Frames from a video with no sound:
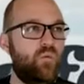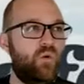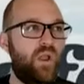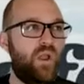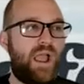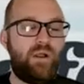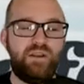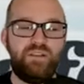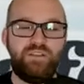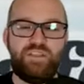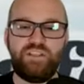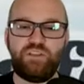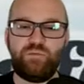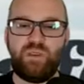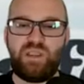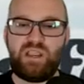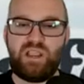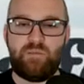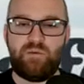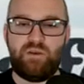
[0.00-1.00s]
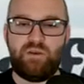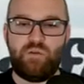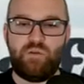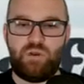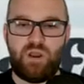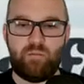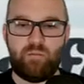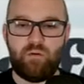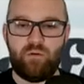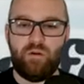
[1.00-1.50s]
How did this become a new
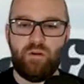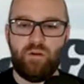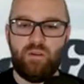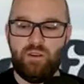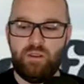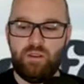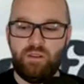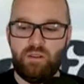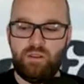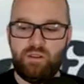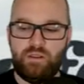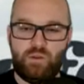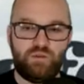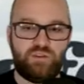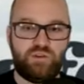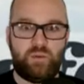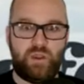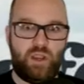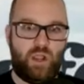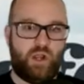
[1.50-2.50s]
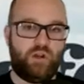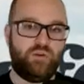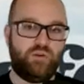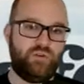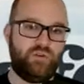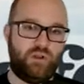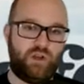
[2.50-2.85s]
number? It used to be 100.